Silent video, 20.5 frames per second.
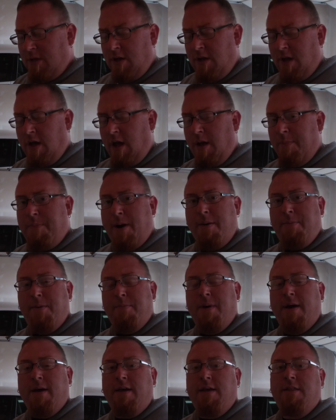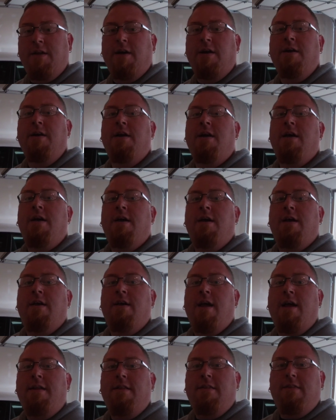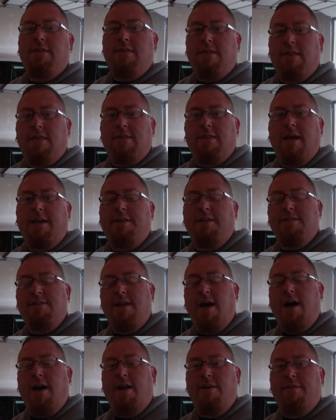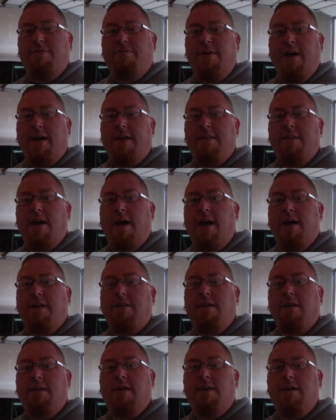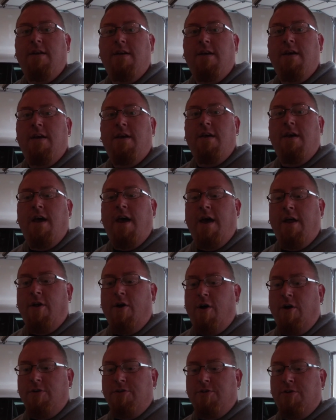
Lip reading: piping back in there, that does not affect that at all.